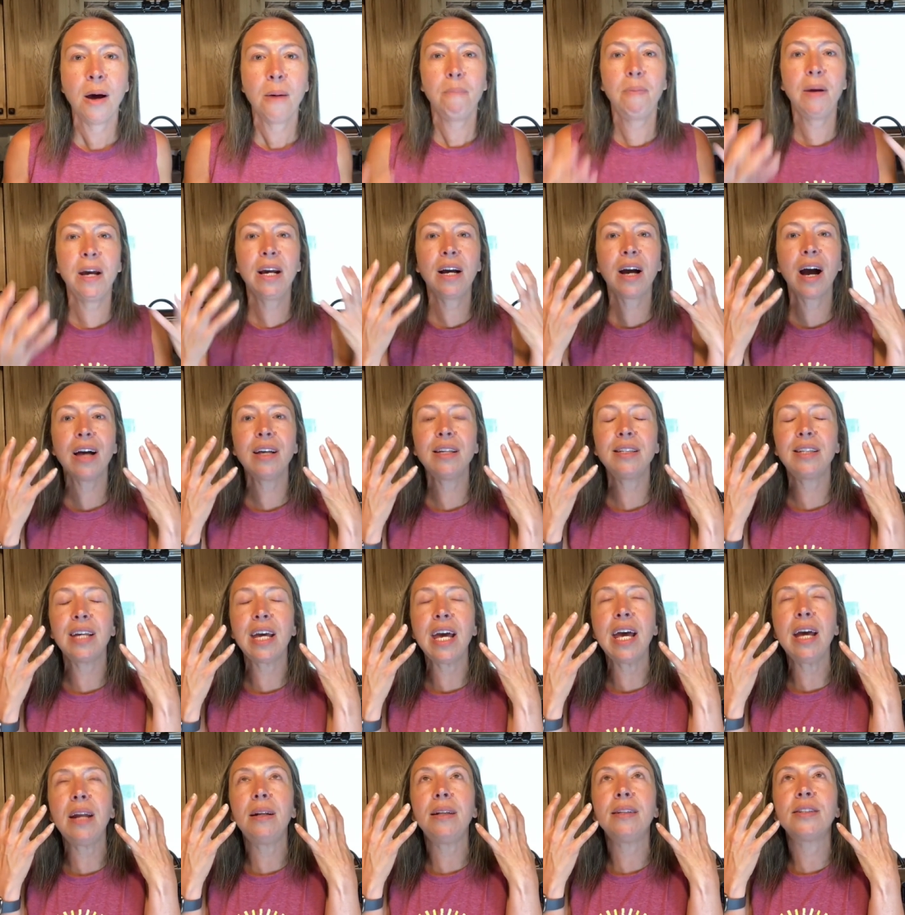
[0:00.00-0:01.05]
Because
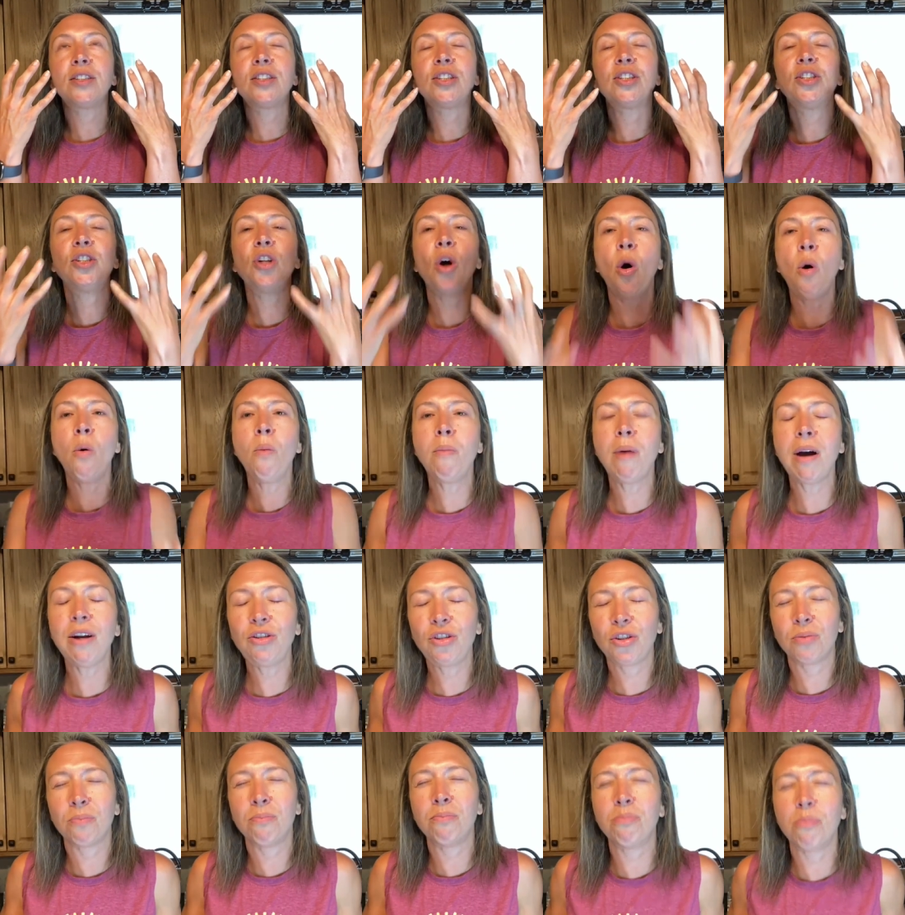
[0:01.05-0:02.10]
it's so
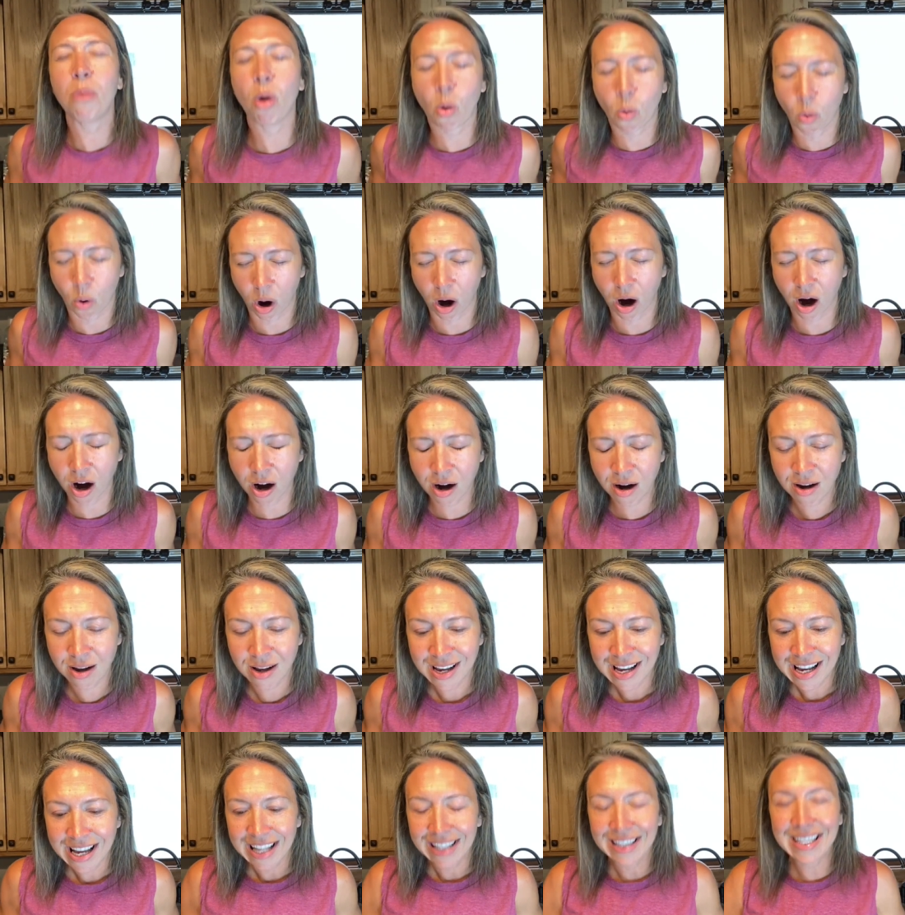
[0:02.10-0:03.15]
much more
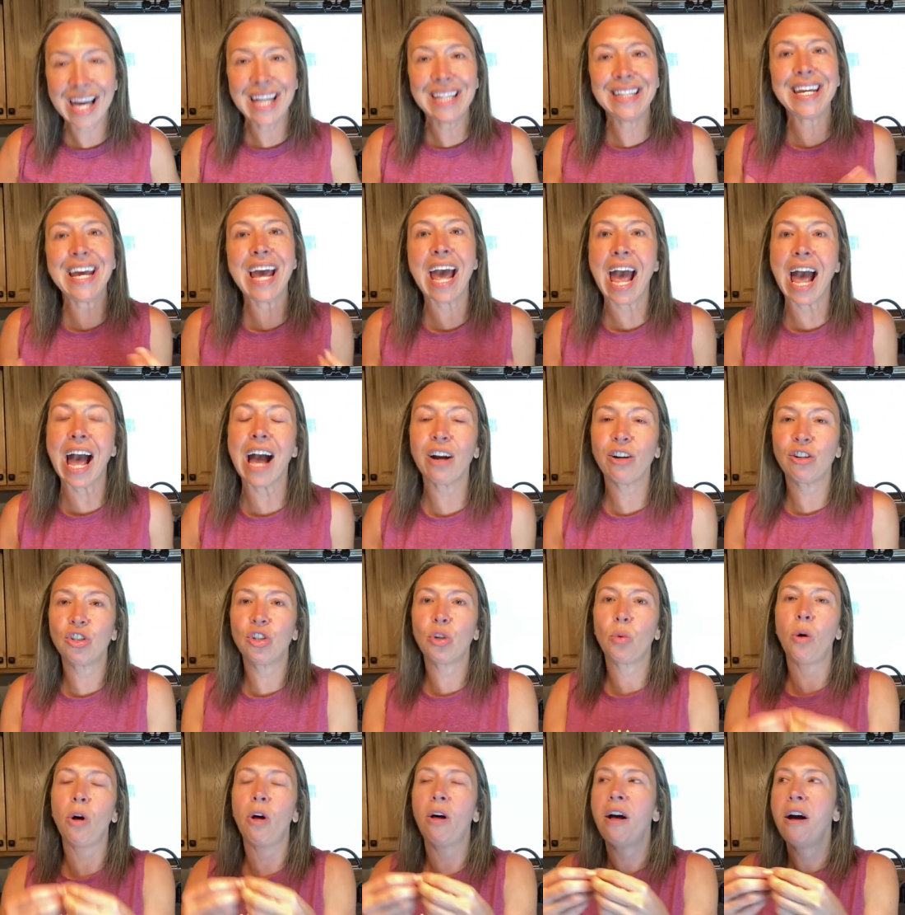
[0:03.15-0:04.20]
than the
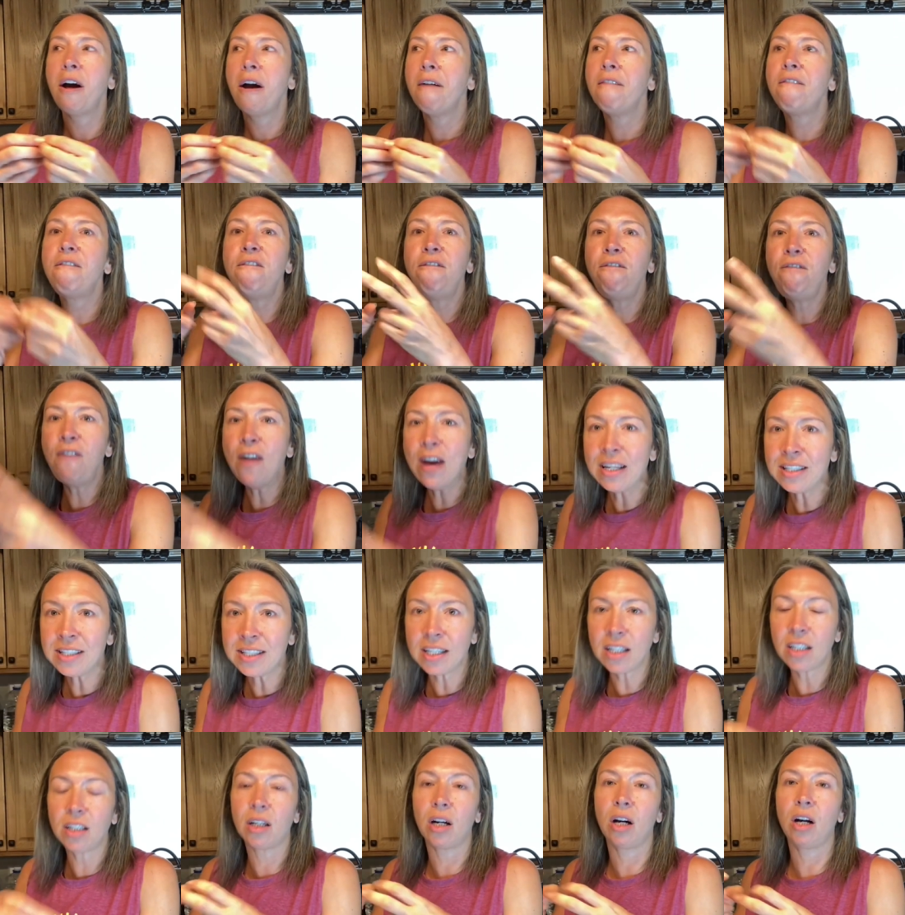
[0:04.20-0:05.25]
actual
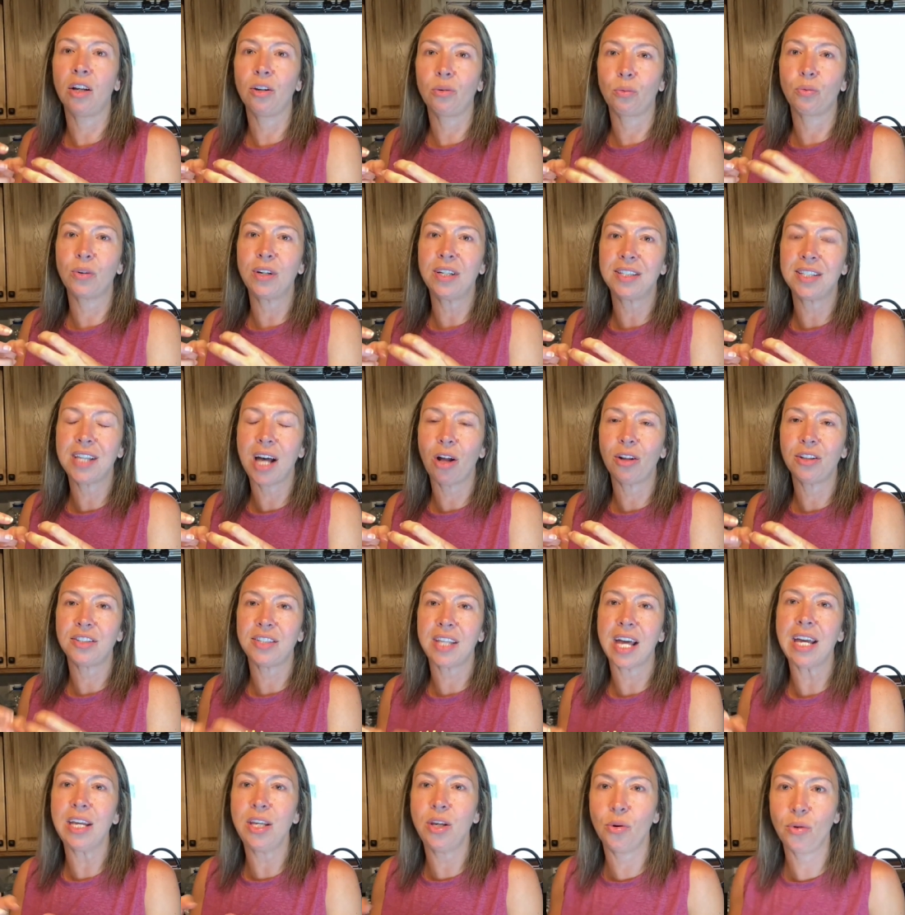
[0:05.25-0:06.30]
physical results
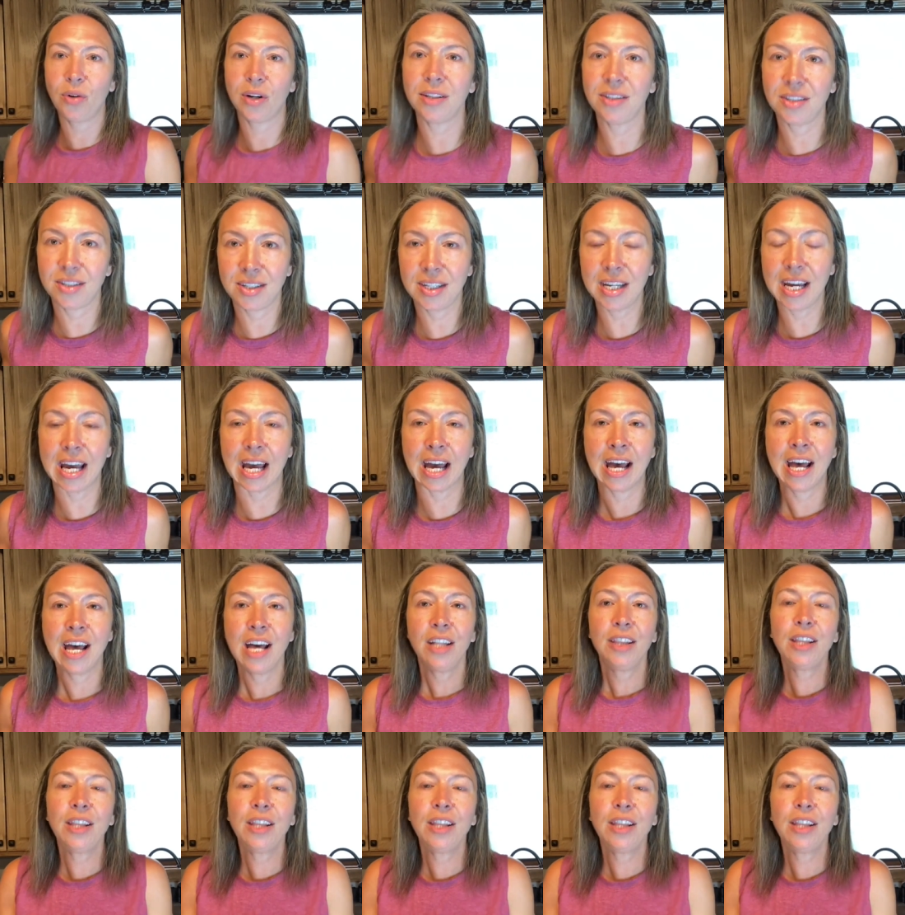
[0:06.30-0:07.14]
that you can see.